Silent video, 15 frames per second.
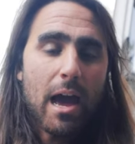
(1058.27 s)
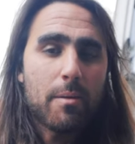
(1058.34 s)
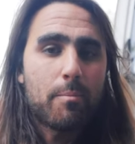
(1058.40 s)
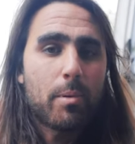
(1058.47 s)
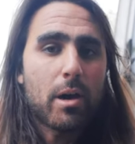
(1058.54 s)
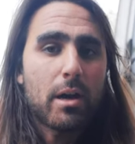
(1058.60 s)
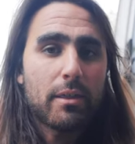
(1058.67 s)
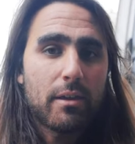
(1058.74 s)
I
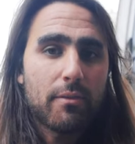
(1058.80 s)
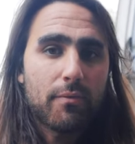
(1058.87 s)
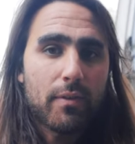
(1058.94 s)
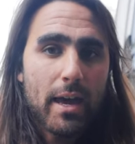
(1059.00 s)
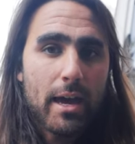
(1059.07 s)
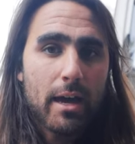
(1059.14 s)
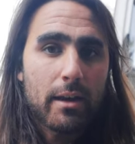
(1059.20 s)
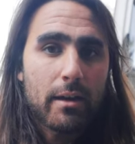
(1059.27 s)
bought the
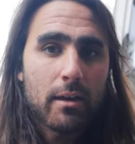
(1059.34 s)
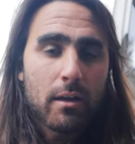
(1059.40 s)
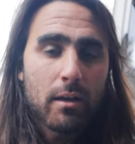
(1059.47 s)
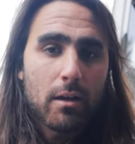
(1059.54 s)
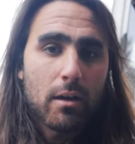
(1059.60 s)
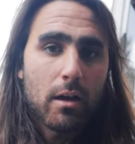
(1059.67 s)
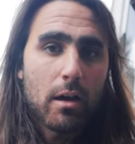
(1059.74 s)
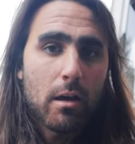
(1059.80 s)
van
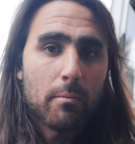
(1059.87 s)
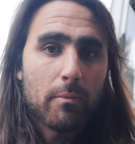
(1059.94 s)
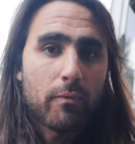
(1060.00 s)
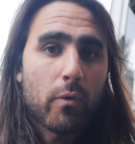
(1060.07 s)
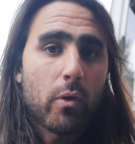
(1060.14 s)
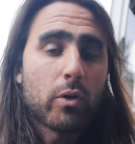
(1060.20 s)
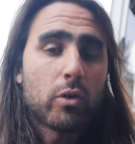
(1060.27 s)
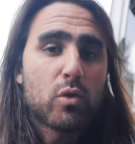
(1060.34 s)
um,
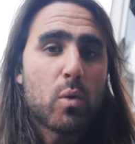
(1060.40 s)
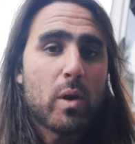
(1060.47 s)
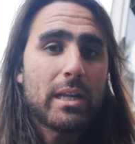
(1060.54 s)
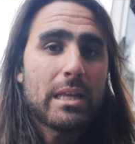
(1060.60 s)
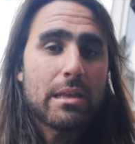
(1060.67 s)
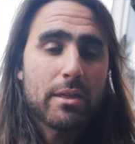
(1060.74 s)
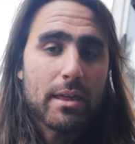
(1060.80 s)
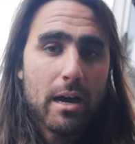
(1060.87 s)
for
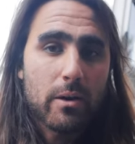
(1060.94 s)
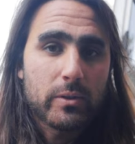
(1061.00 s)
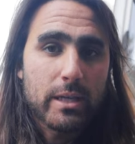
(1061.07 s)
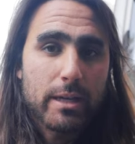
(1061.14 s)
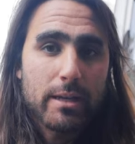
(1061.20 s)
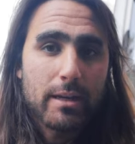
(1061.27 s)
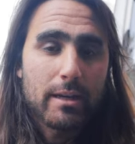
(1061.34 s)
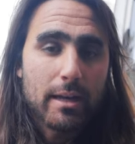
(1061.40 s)

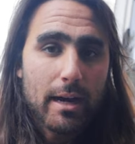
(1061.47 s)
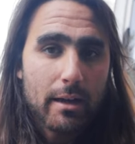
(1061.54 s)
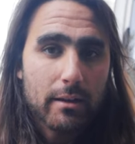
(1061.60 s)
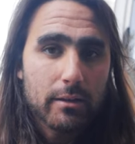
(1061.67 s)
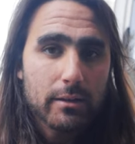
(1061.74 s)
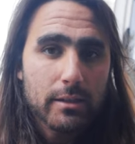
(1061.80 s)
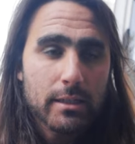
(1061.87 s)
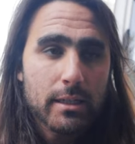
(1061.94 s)

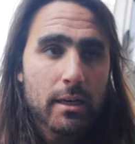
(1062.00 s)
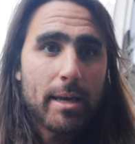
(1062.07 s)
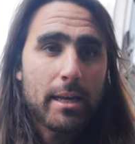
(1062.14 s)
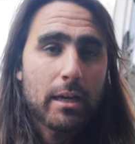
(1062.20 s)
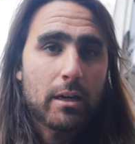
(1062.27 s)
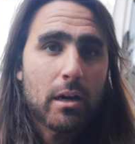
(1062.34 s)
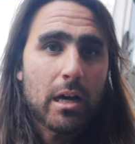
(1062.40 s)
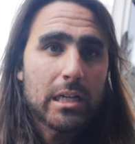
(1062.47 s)
$20,000 and
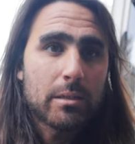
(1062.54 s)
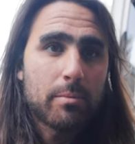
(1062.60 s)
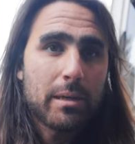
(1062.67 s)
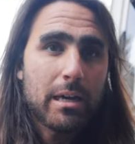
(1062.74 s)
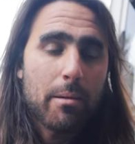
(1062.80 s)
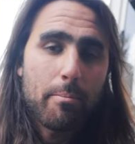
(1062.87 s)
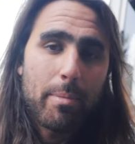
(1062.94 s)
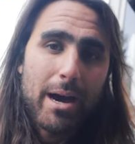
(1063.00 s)
it cost
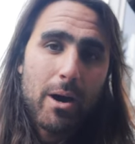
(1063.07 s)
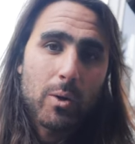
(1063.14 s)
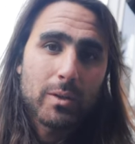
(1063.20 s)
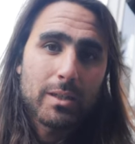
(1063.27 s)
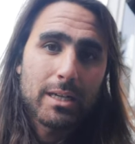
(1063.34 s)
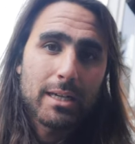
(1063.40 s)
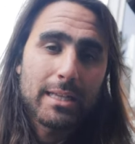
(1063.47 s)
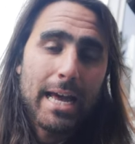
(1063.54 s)
me
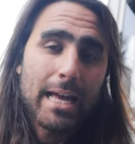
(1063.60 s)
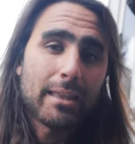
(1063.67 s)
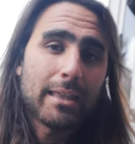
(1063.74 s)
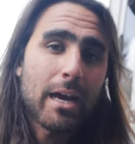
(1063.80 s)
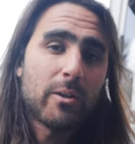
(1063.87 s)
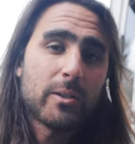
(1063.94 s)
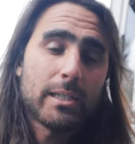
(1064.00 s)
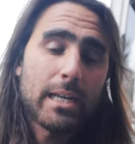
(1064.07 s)
about
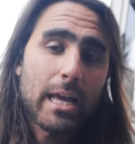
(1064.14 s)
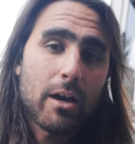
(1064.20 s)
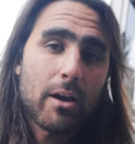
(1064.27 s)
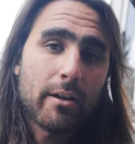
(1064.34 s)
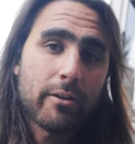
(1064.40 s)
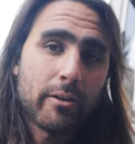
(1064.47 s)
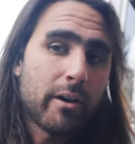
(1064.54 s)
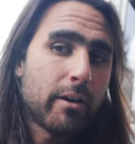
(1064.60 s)

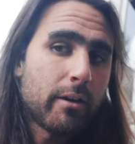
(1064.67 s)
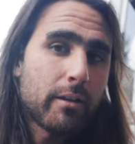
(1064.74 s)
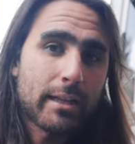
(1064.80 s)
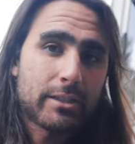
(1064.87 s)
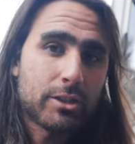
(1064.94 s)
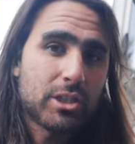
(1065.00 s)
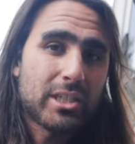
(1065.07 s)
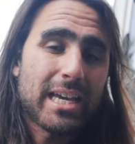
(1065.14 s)
10,800 or
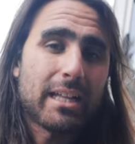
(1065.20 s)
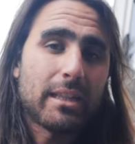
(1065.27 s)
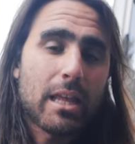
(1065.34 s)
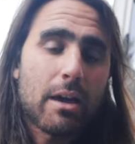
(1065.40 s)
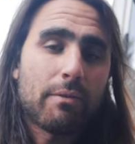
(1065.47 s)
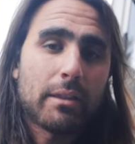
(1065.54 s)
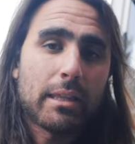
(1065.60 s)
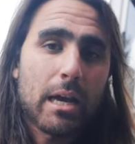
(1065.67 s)
let's just say
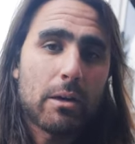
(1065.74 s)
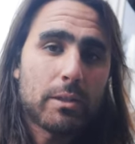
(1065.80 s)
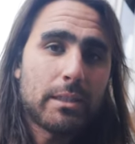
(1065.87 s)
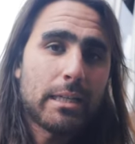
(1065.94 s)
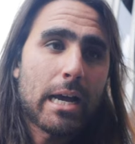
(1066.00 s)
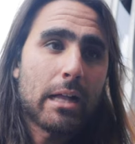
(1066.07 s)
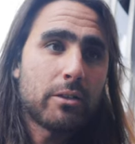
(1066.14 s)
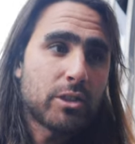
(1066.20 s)

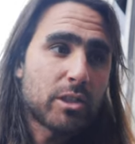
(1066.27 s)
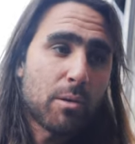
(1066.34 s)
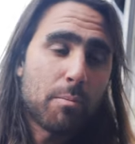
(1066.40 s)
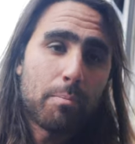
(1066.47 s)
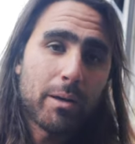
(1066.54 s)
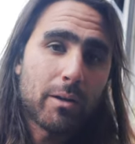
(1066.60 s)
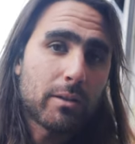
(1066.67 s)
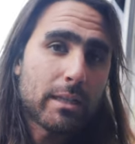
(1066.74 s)
$11,000 to
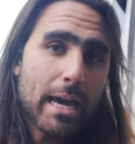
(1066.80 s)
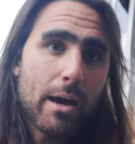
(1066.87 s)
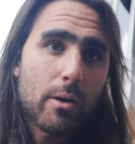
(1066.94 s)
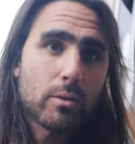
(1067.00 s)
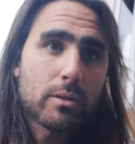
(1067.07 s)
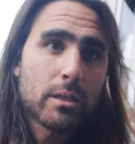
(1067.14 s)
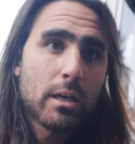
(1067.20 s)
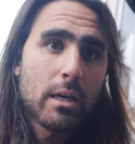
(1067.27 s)
build
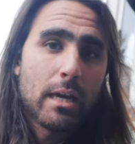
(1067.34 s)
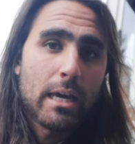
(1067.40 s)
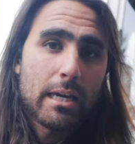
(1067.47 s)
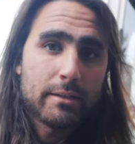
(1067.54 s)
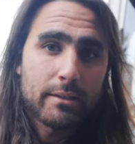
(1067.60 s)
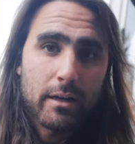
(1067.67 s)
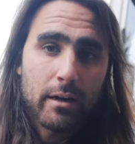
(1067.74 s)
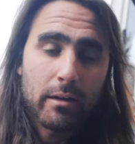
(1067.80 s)
out
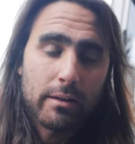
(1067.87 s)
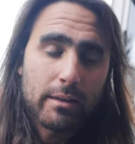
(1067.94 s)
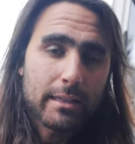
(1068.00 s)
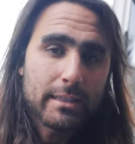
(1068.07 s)
entirely.